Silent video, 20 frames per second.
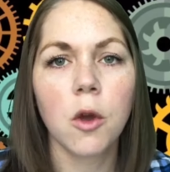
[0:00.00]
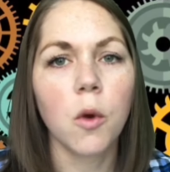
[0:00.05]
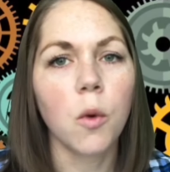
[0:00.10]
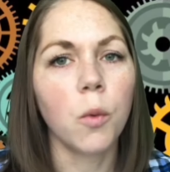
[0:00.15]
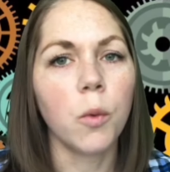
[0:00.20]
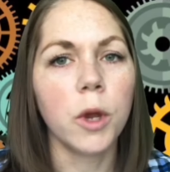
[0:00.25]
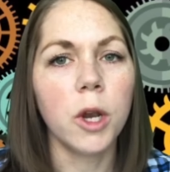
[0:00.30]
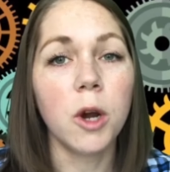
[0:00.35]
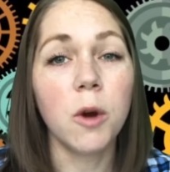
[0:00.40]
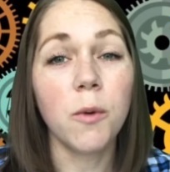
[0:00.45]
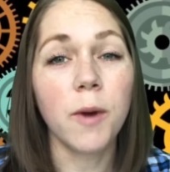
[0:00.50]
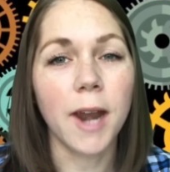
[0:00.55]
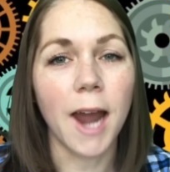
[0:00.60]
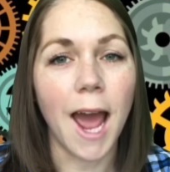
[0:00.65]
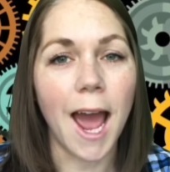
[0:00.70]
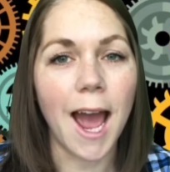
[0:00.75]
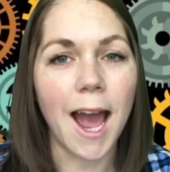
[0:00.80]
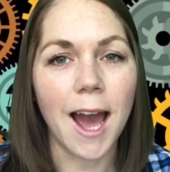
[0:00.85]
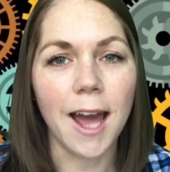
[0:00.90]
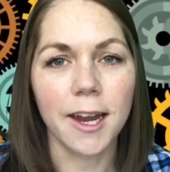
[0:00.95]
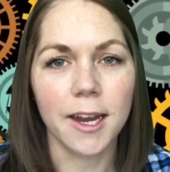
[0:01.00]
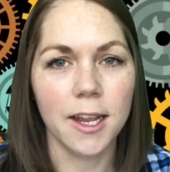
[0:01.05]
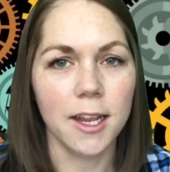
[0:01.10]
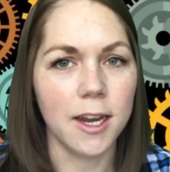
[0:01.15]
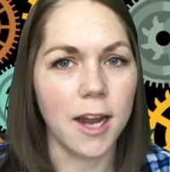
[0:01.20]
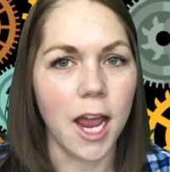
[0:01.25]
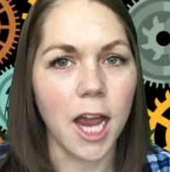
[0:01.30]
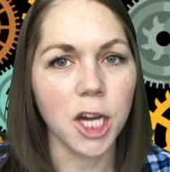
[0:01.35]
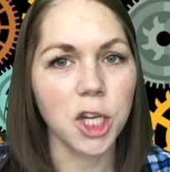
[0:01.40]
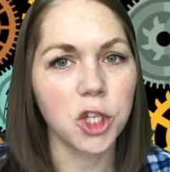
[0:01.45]
We don't want to add in
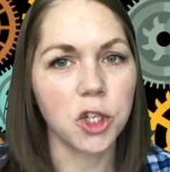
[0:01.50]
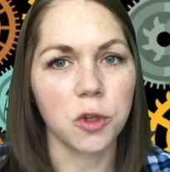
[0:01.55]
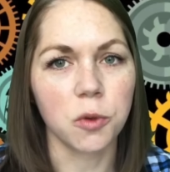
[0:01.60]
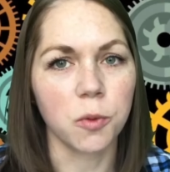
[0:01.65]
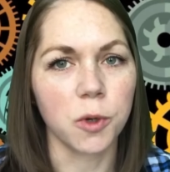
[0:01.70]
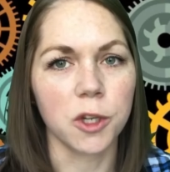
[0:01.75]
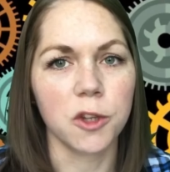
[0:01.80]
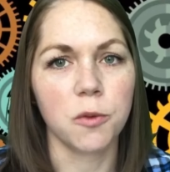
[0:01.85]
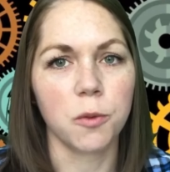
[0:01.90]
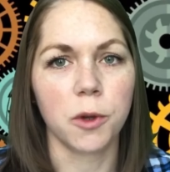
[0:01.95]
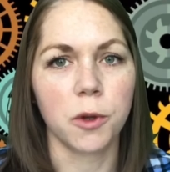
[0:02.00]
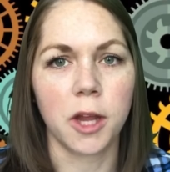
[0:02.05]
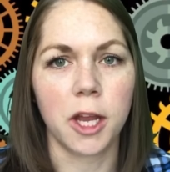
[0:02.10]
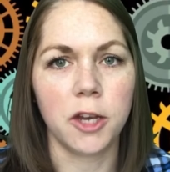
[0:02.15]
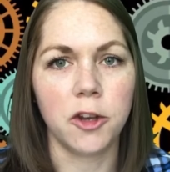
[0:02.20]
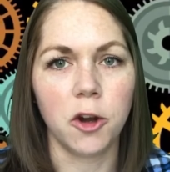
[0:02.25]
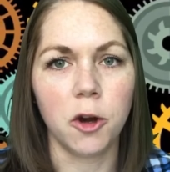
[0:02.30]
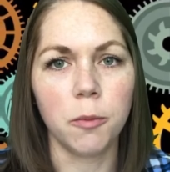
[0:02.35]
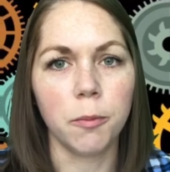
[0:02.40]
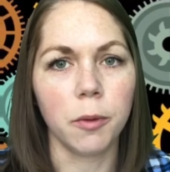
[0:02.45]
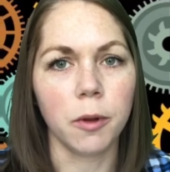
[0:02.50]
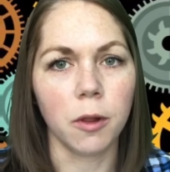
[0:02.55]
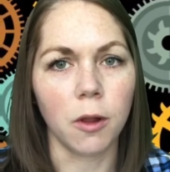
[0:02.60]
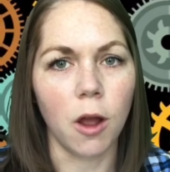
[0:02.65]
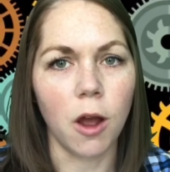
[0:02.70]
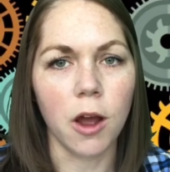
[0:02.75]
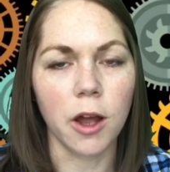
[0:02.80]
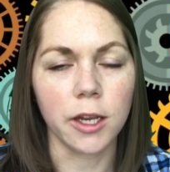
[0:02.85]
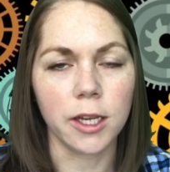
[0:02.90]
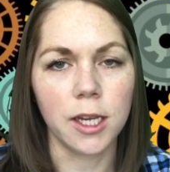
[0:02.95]
extra words where they don't
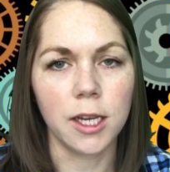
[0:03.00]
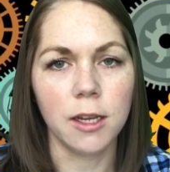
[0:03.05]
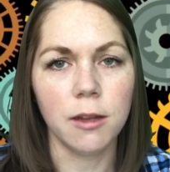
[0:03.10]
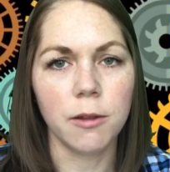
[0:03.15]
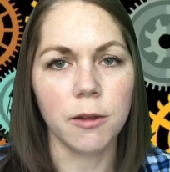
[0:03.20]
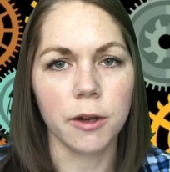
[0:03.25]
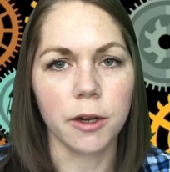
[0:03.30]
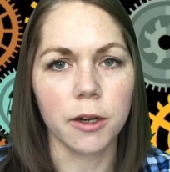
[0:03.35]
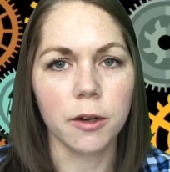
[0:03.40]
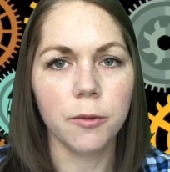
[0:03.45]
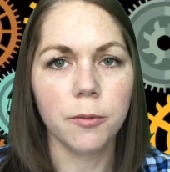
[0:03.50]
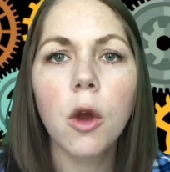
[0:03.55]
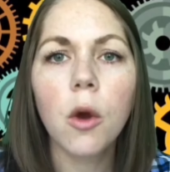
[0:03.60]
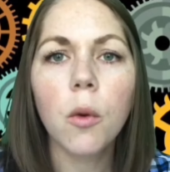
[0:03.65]
belong either.